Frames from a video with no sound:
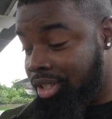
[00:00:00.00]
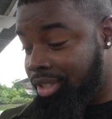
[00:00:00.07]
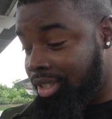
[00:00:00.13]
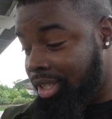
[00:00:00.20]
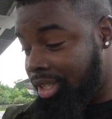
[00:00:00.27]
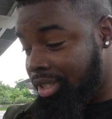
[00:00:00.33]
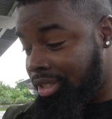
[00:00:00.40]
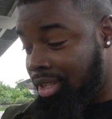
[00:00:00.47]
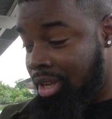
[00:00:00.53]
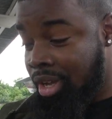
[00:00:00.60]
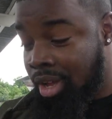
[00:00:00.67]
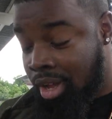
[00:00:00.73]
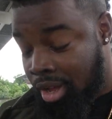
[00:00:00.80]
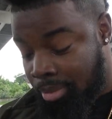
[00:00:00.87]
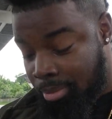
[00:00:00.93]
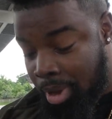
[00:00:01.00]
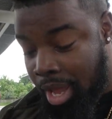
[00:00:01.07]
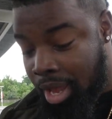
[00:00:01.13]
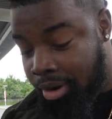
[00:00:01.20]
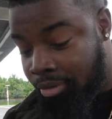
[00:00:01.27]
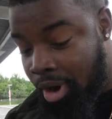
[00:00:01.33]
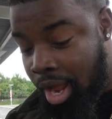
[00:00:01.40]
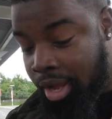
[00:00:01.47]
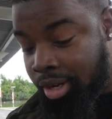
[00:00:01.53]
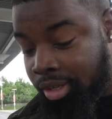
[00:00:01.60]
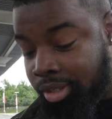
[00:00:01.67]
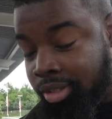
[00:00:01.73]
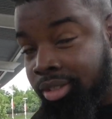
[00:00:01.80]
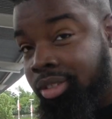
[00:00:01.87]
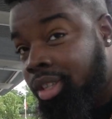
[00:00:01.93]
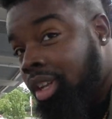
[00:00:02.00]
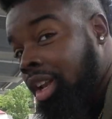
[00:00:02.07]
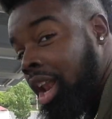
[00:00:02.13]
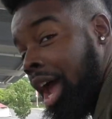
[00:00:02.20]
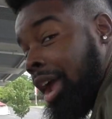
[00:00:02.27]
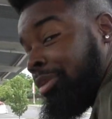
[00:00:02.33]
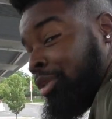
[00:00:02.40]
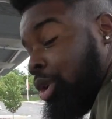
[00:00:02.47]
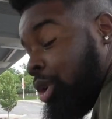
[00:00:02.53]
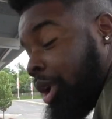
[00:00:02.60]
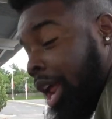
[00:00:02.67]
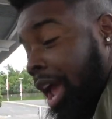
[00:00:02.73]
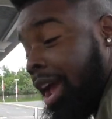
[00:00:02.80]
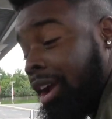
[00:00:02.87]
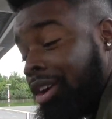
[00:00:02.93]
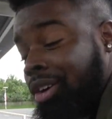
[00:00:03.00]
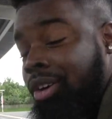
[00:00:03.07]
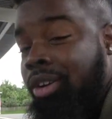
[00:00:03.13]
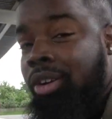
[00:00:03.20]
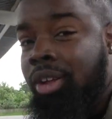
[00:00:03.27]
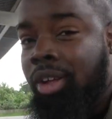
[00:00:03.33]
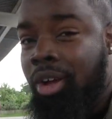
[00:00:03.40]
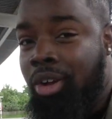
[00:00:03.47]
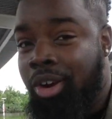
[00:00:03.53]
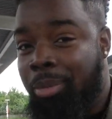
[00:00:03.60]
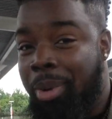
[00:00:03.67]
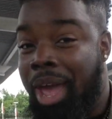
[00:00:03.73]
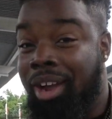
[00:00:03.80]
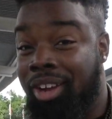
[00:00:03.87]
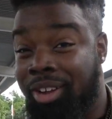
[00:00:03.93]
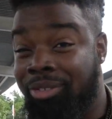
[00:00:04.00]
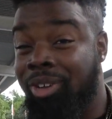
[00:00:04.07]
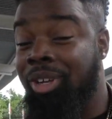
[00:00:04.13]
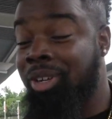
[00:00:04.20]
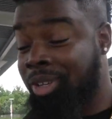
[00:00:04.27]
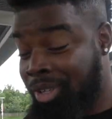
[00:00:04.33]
that says Bag Riders Life on Air on the back of it.